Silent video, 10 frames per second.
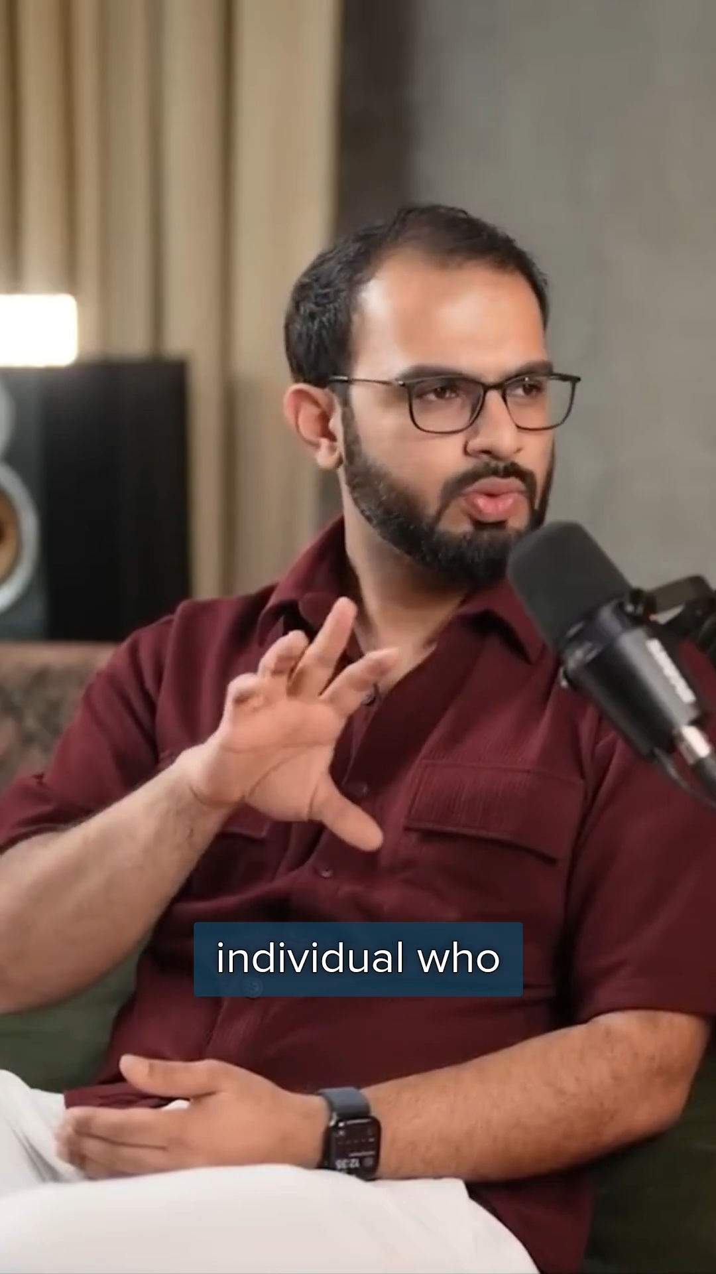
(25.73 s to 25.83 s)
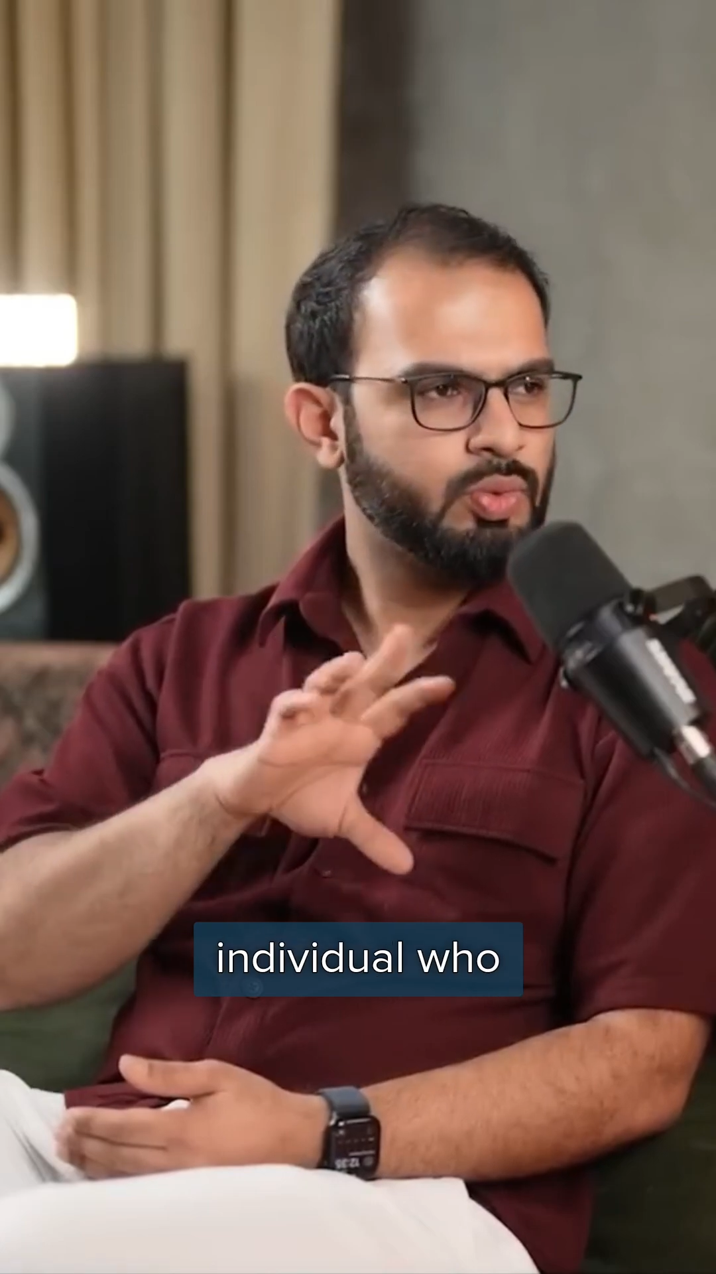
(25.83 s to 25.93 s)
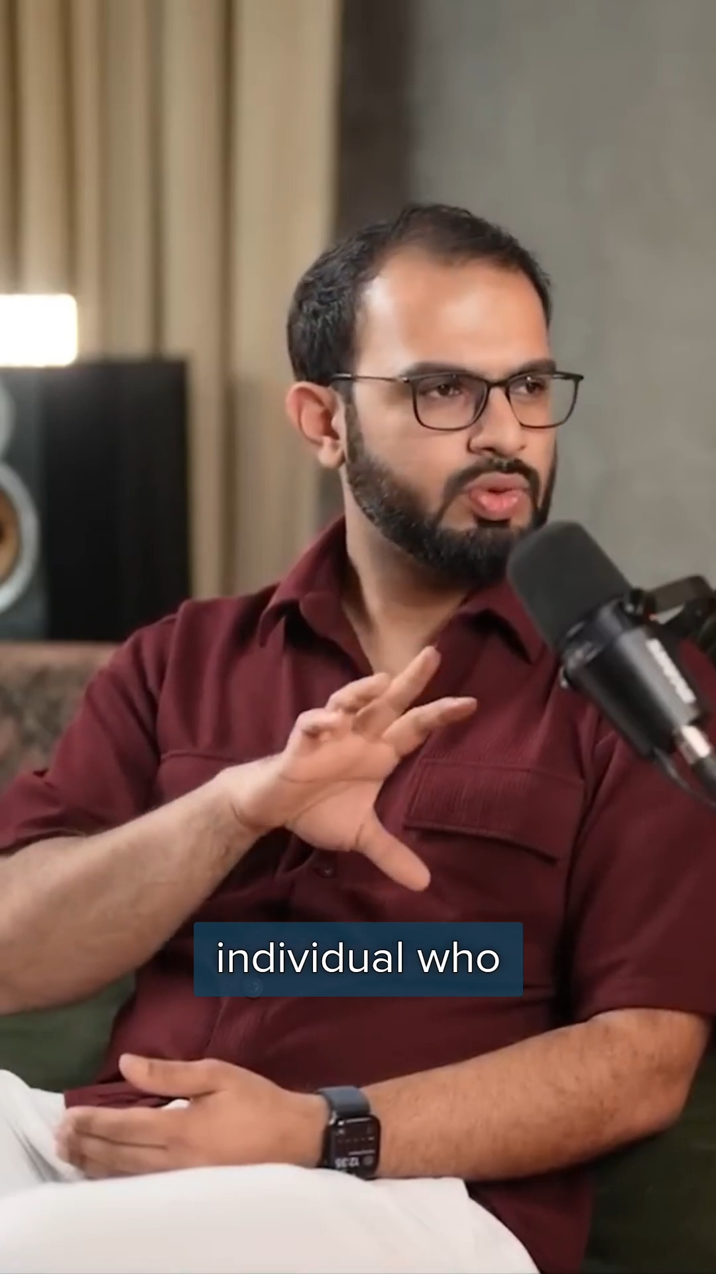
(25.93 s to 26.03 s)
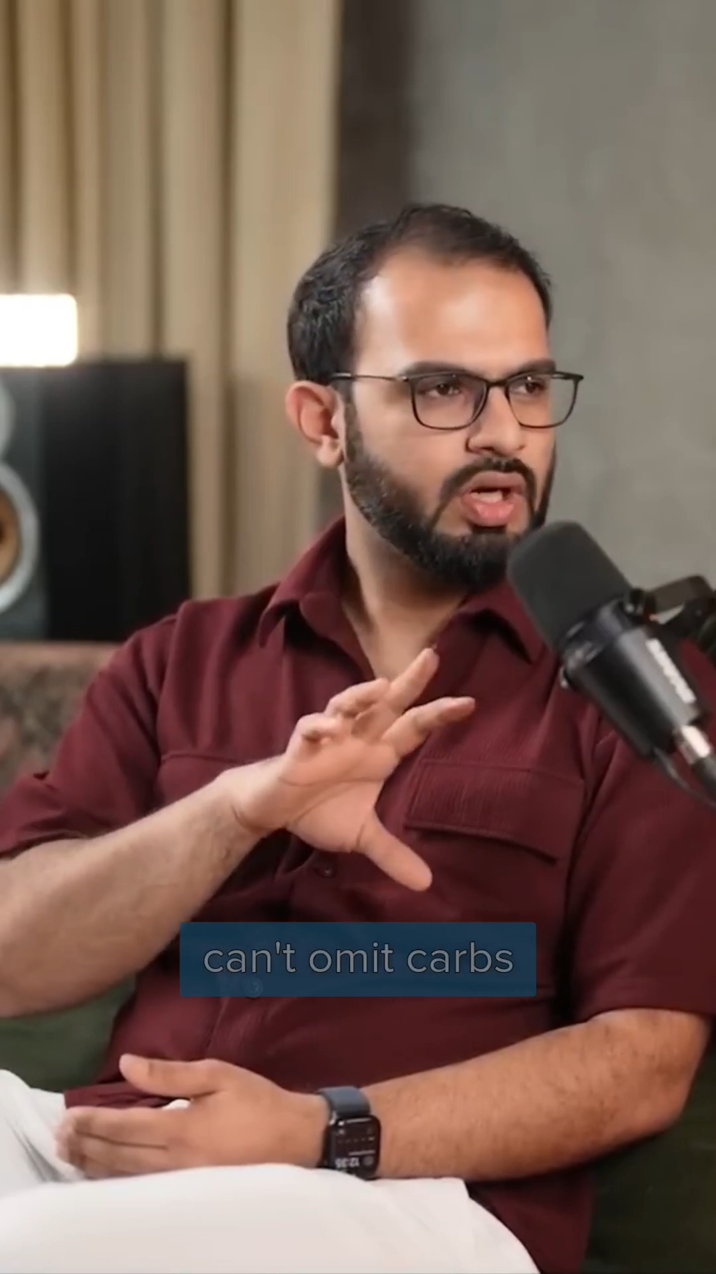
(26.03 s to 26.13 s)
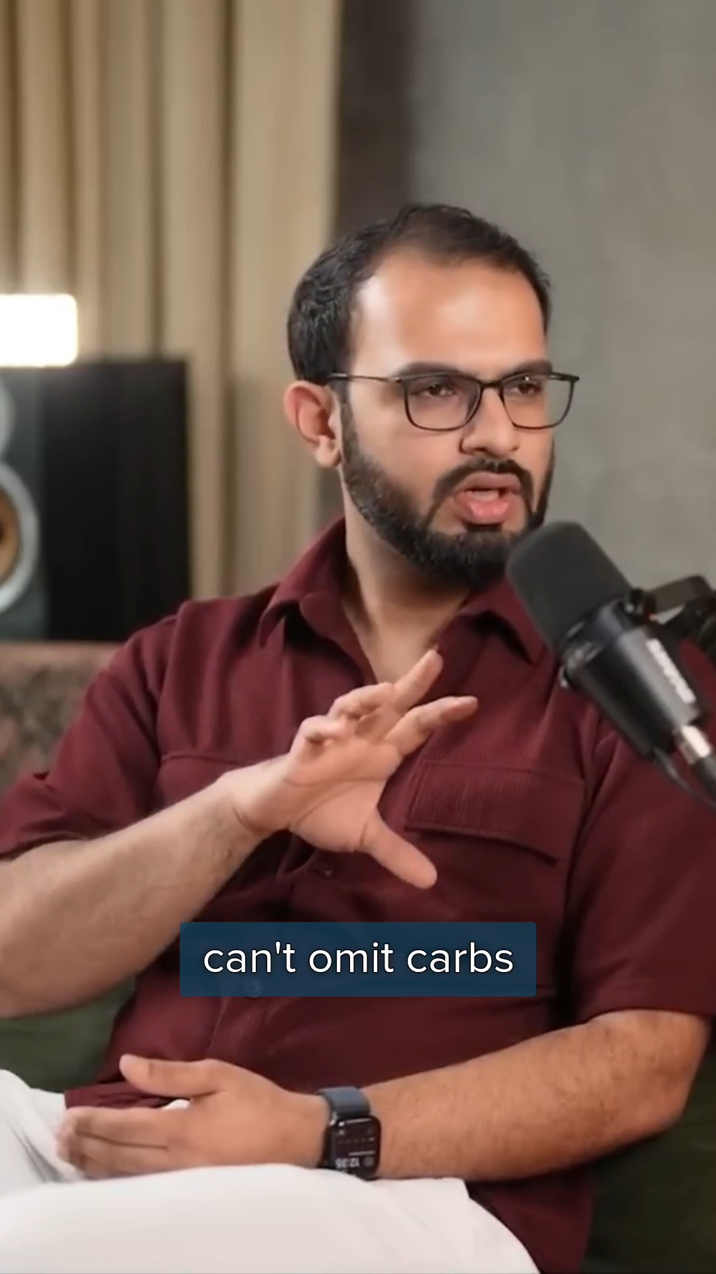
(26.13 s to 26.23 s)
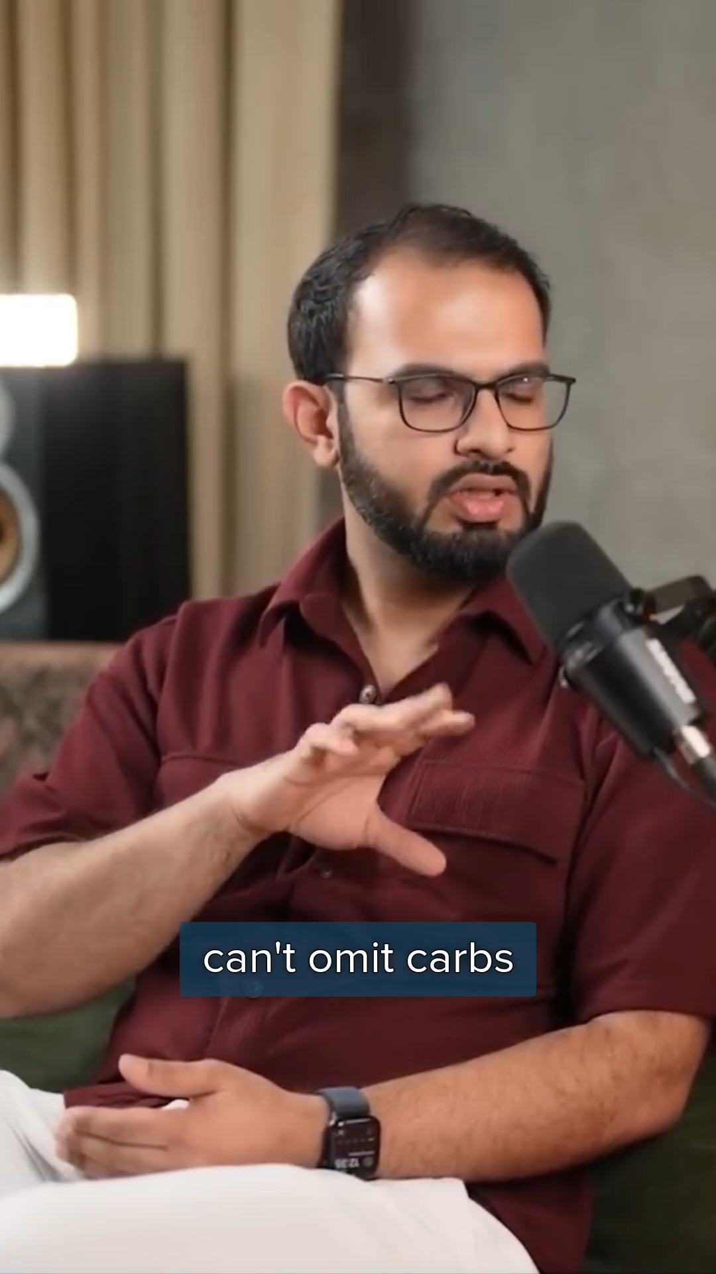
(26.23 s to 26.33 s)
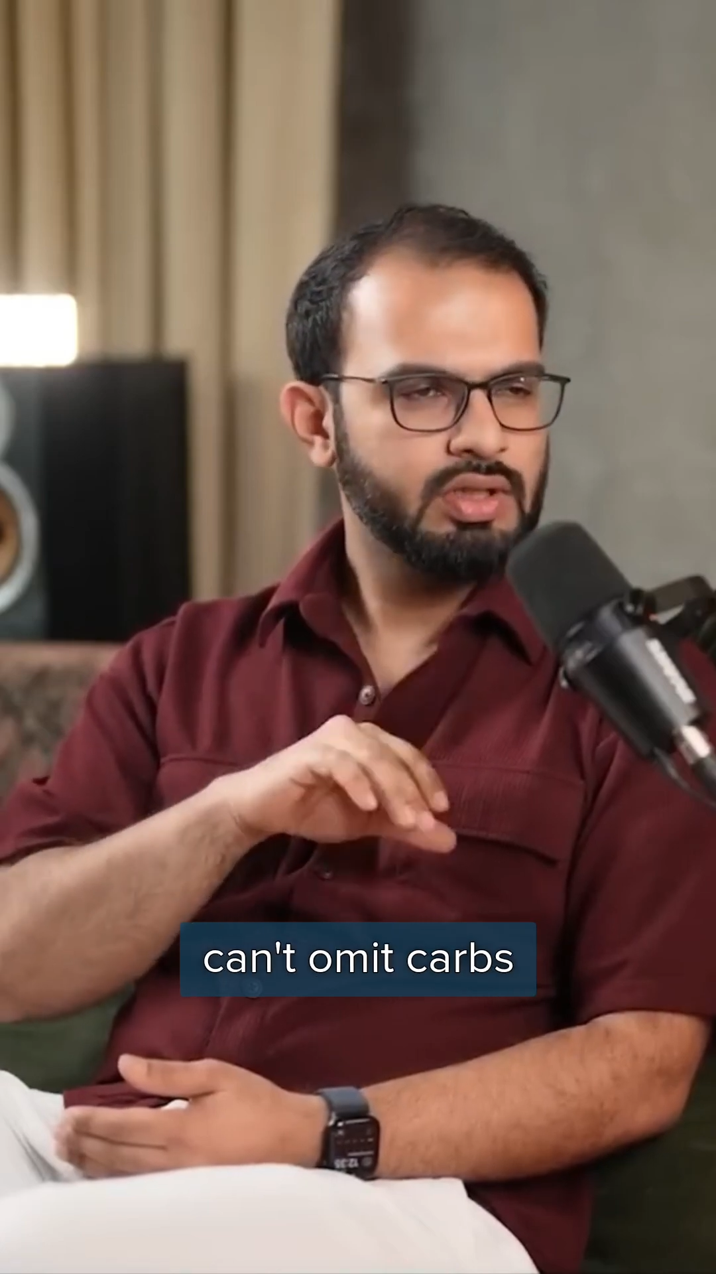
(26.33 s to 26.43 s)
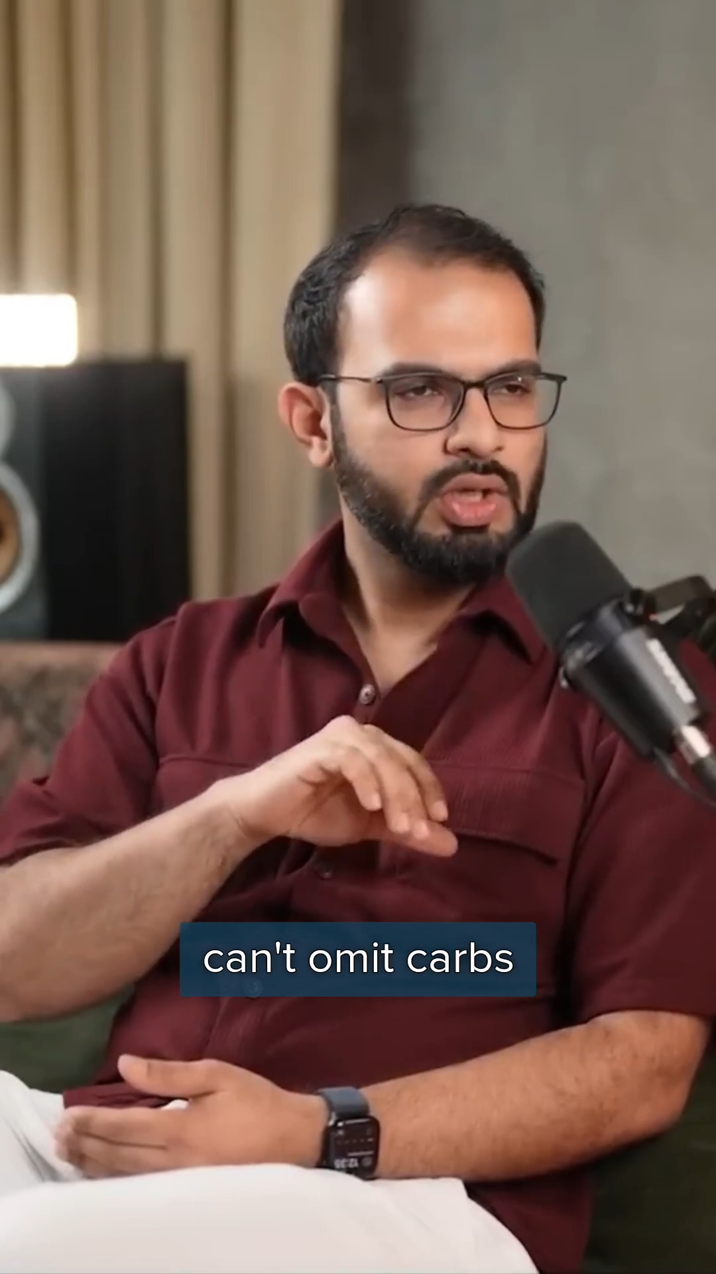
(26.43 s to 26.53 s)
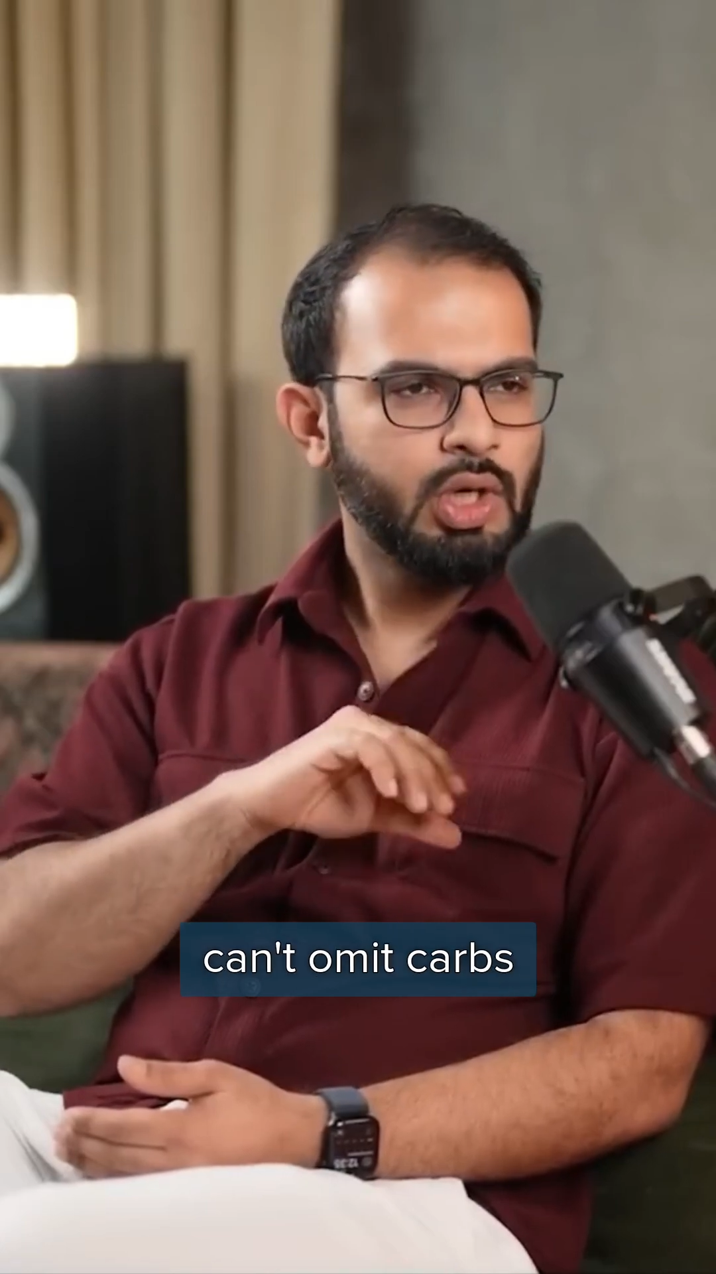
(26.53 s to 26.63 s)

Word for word: who can't